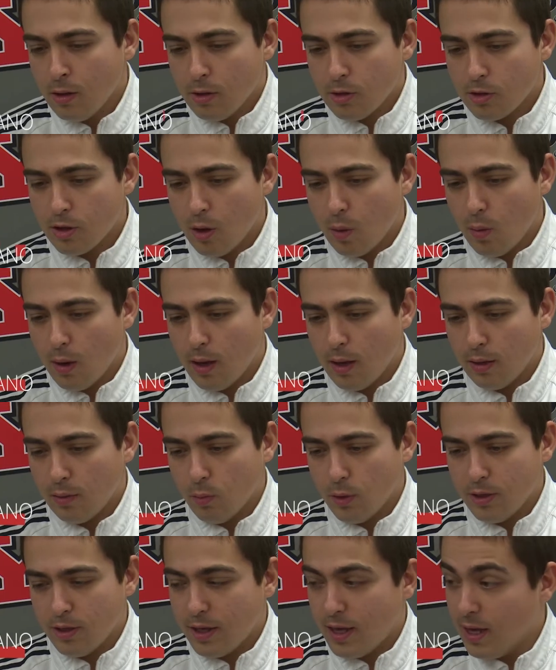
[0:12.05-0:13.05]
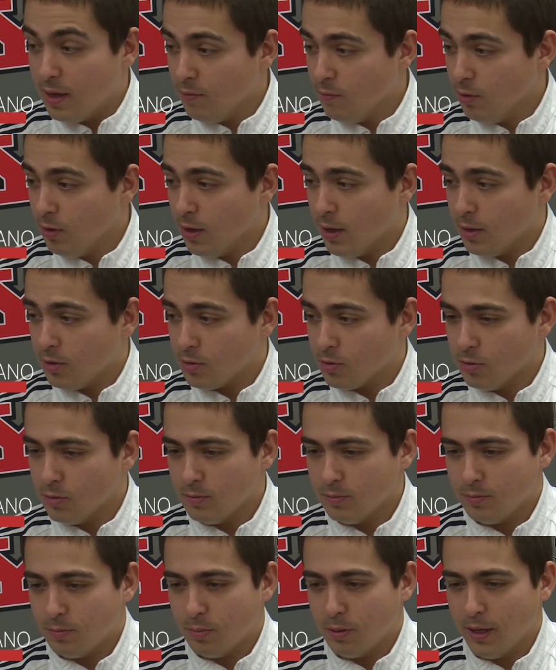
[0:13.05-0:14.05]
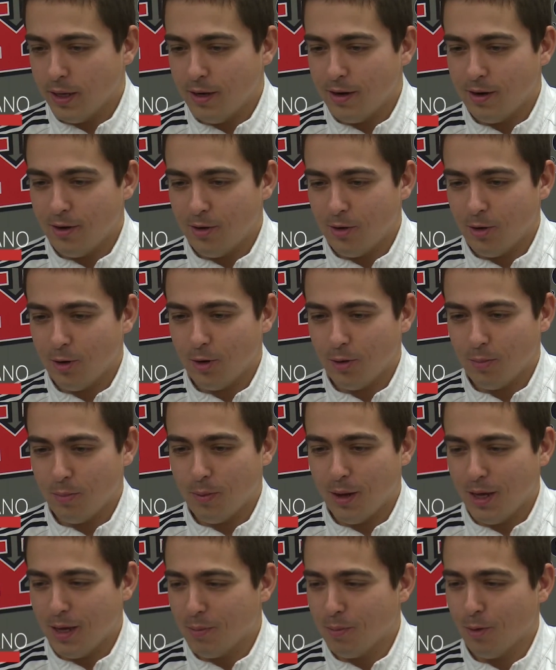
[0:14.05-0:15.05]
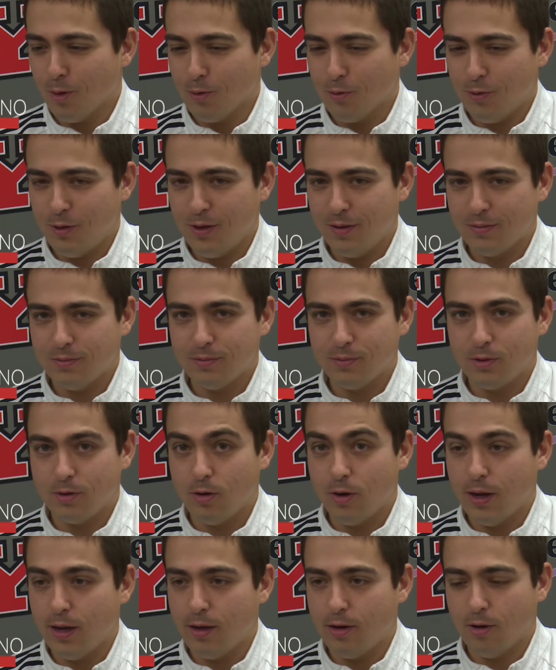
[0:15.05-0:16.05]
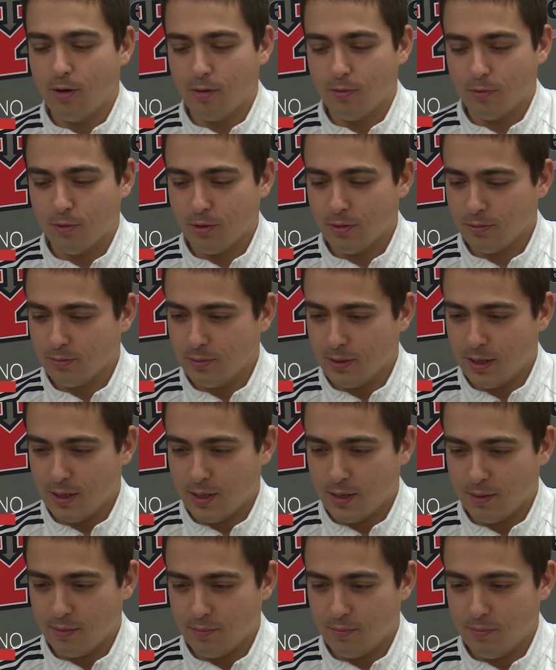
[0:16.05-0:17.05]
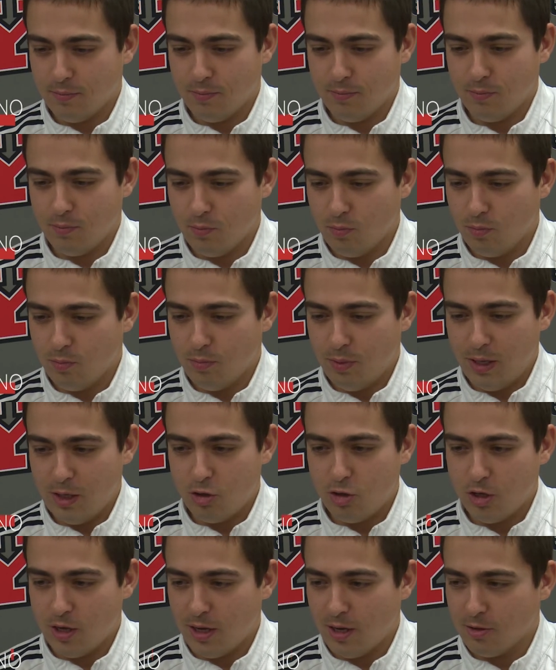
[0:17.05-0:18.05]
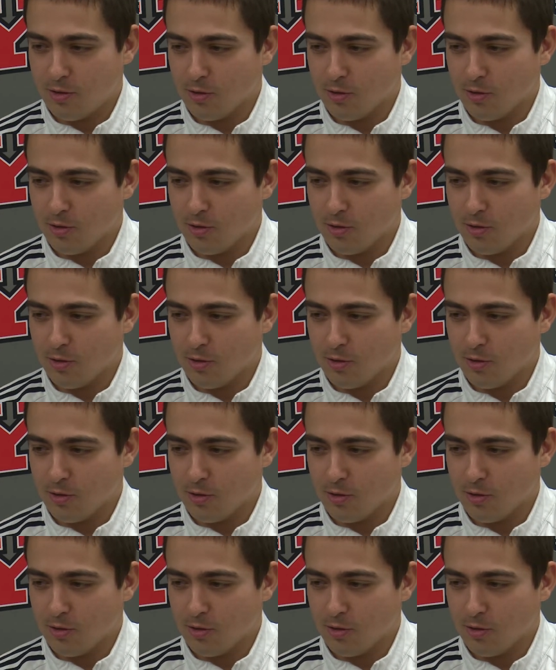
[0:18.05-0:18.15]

So I went to Canfield High School, played under Mike Murphy, great golfer, PGA